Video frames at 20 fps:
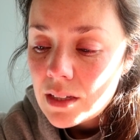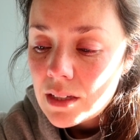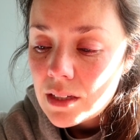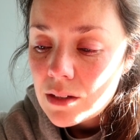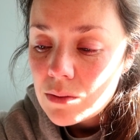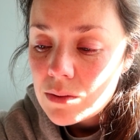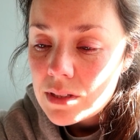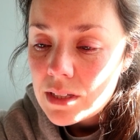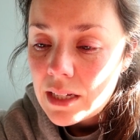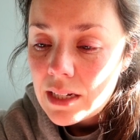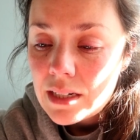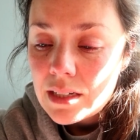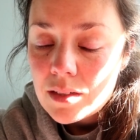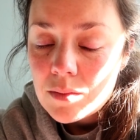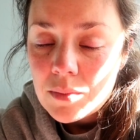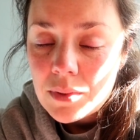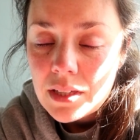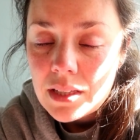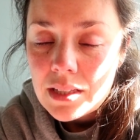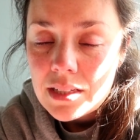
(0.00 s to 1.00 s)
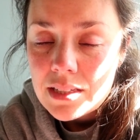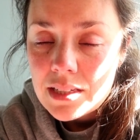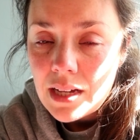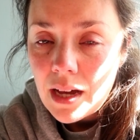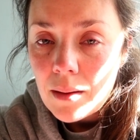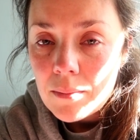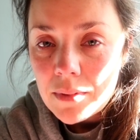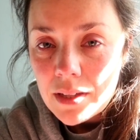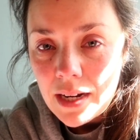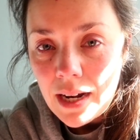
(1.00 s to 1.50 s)
it was getting to be the
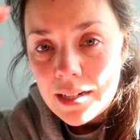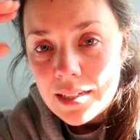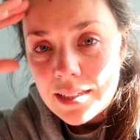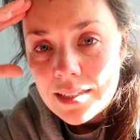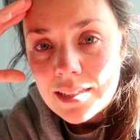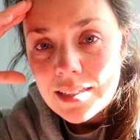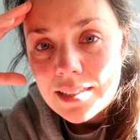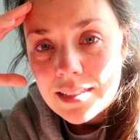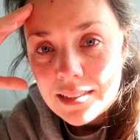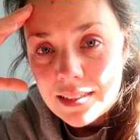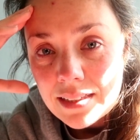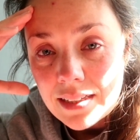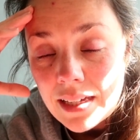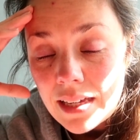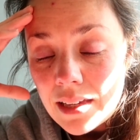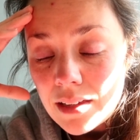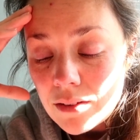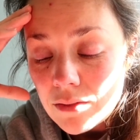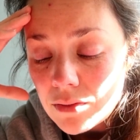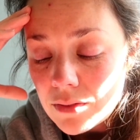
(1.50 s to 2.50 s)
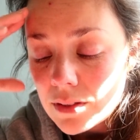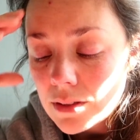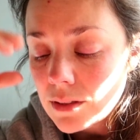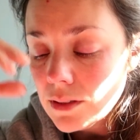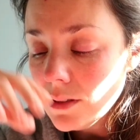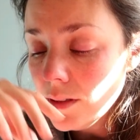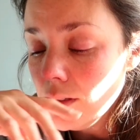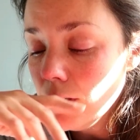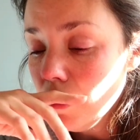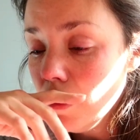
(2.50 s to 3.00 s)
time that I needed to leave
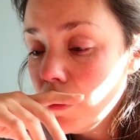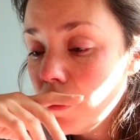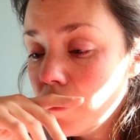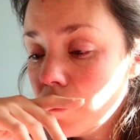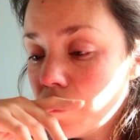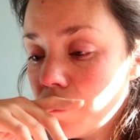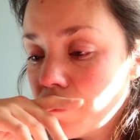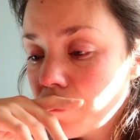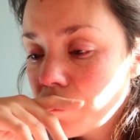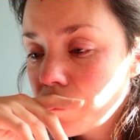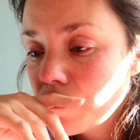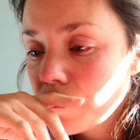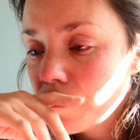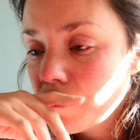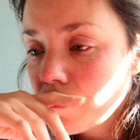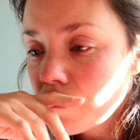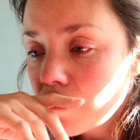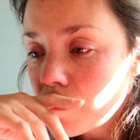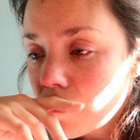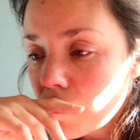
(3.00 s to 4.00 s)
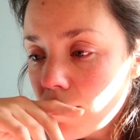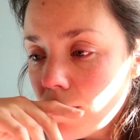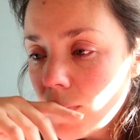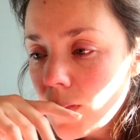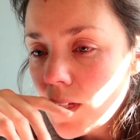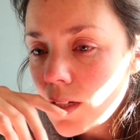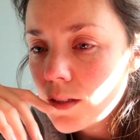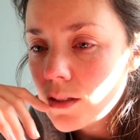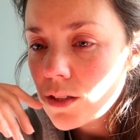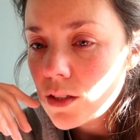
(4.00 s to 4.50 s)

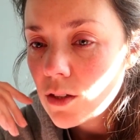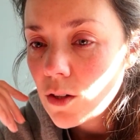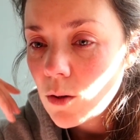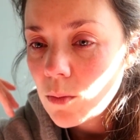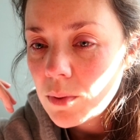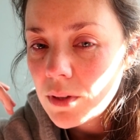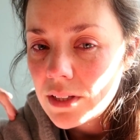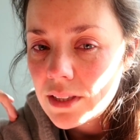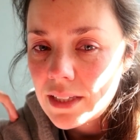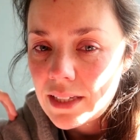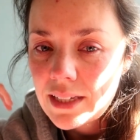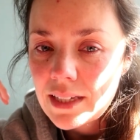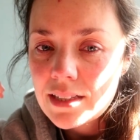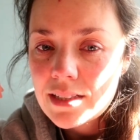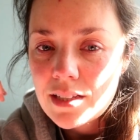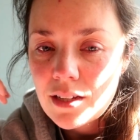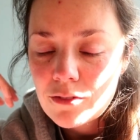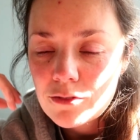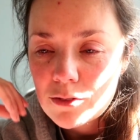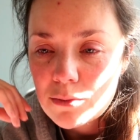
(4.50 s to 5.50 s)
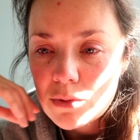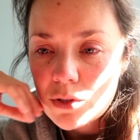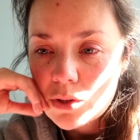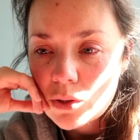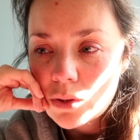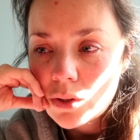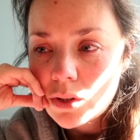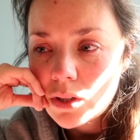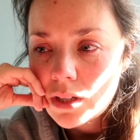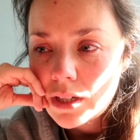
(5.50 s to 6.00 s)
to go pick the kids up from
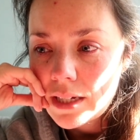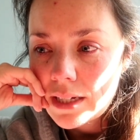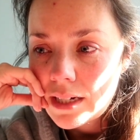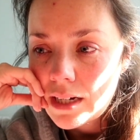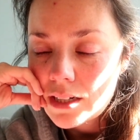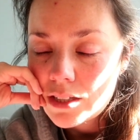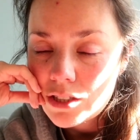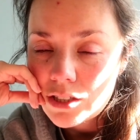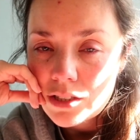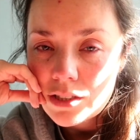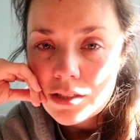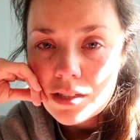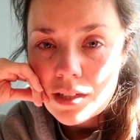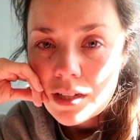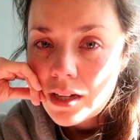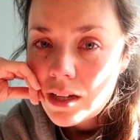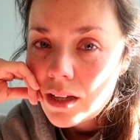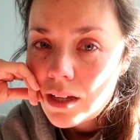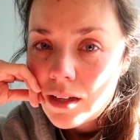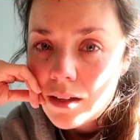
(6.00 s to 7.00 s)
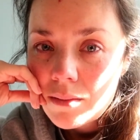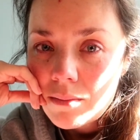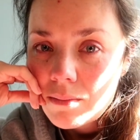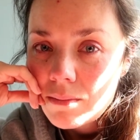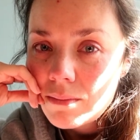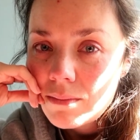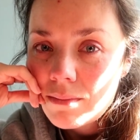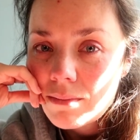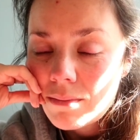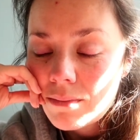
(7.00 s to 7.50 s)
school, and I just,
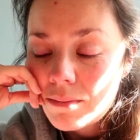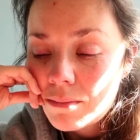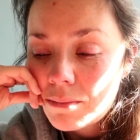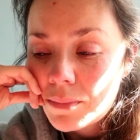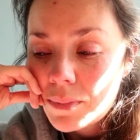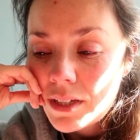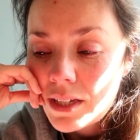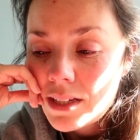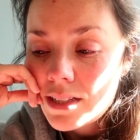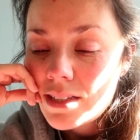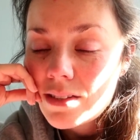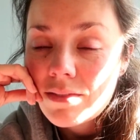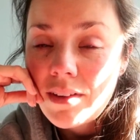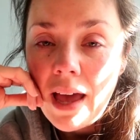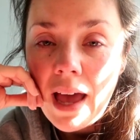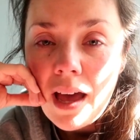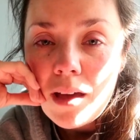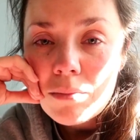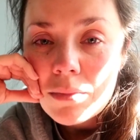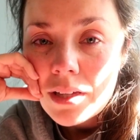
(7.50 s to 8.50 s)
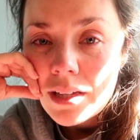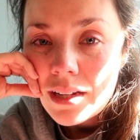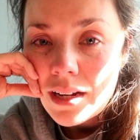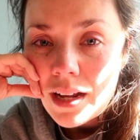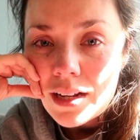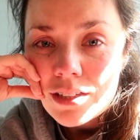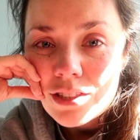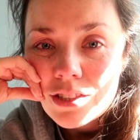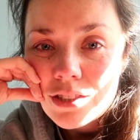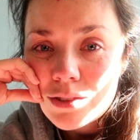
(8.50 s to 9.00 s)
because of habit,
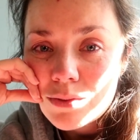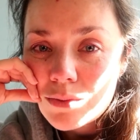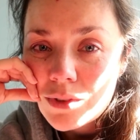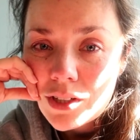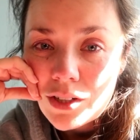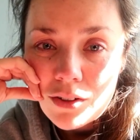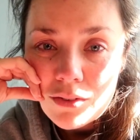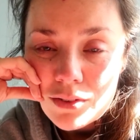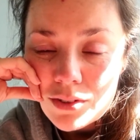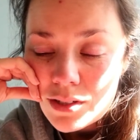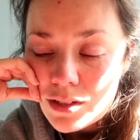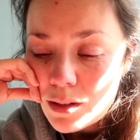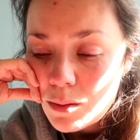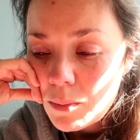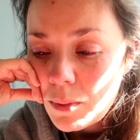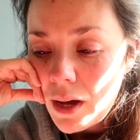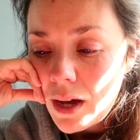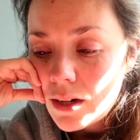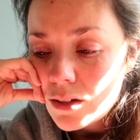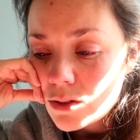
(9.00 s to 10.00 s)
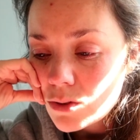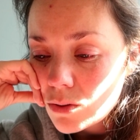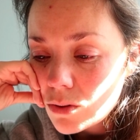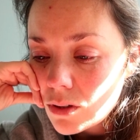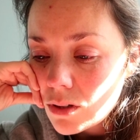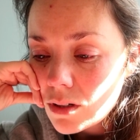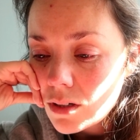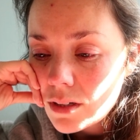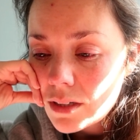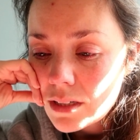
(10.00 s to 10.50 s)
I just went over to the back
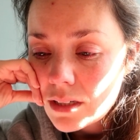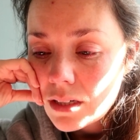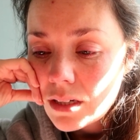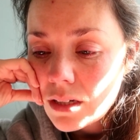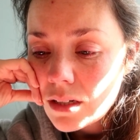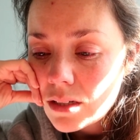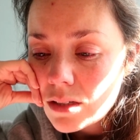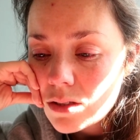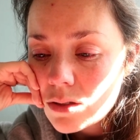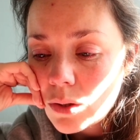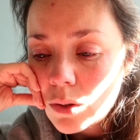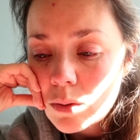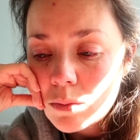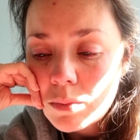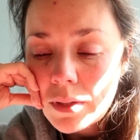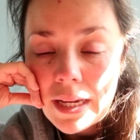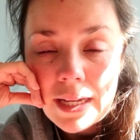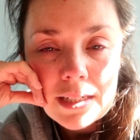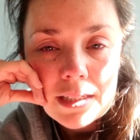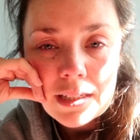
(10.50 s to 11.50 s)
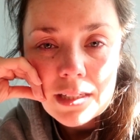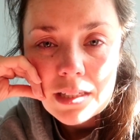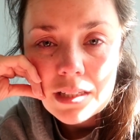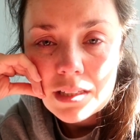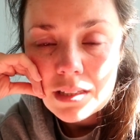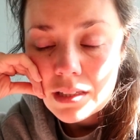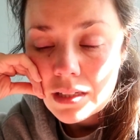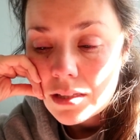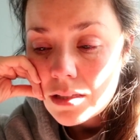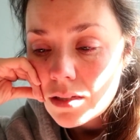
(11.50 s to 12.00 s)
door and told
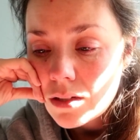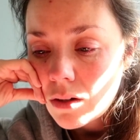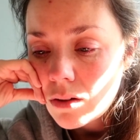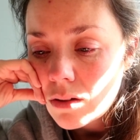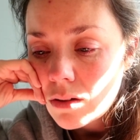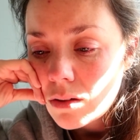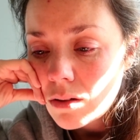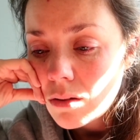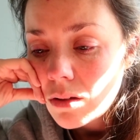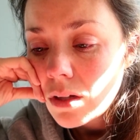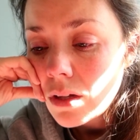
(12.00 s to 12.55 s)
Bandit, let's go